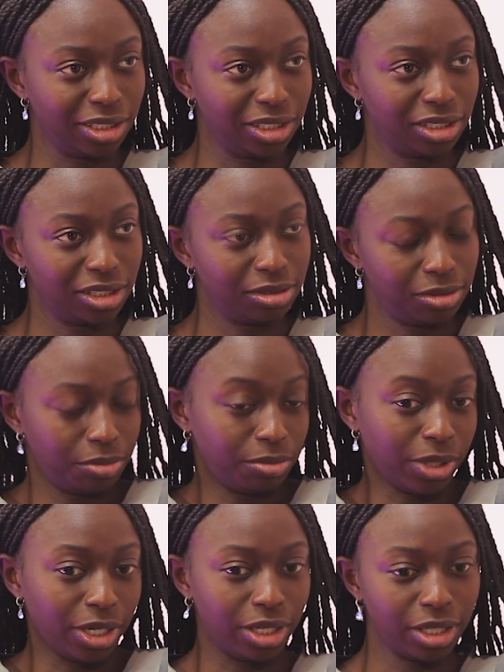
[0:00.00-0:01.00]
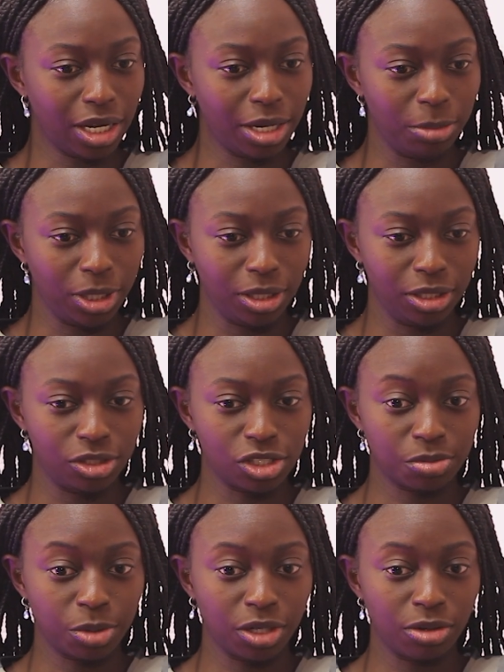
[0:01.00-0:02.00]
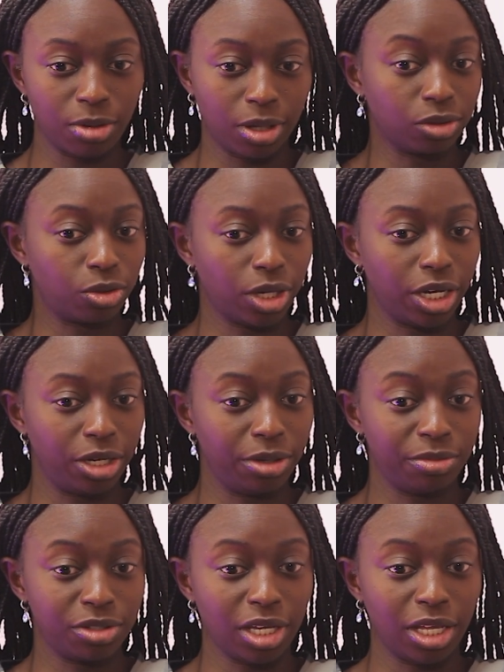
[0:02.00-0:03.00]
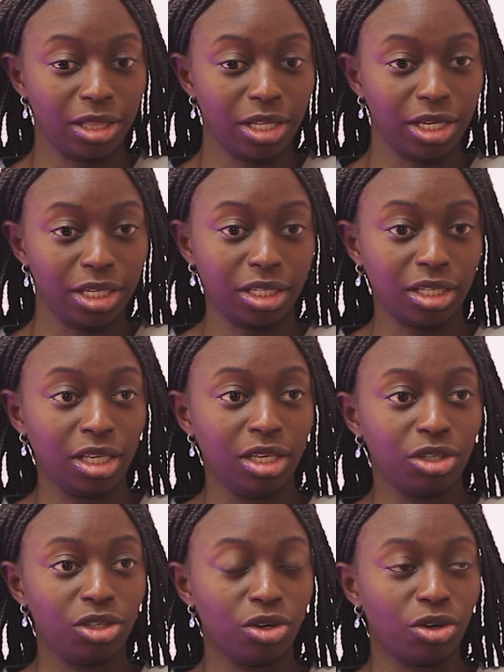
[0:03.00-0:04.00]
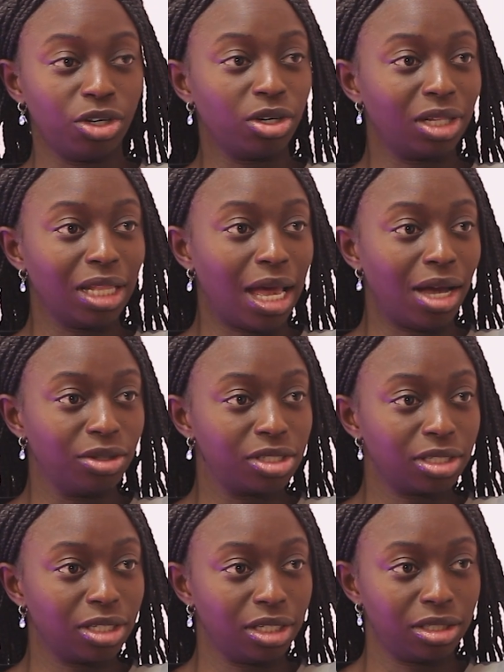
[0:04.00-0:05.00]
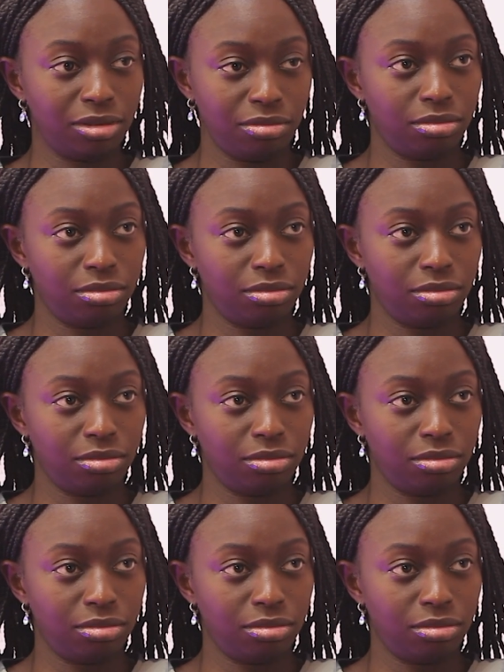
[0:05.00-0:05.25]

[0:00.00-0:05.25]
Mm-hmm. But, I mean, just being around creatives and, like, you know, you're allowed to, like,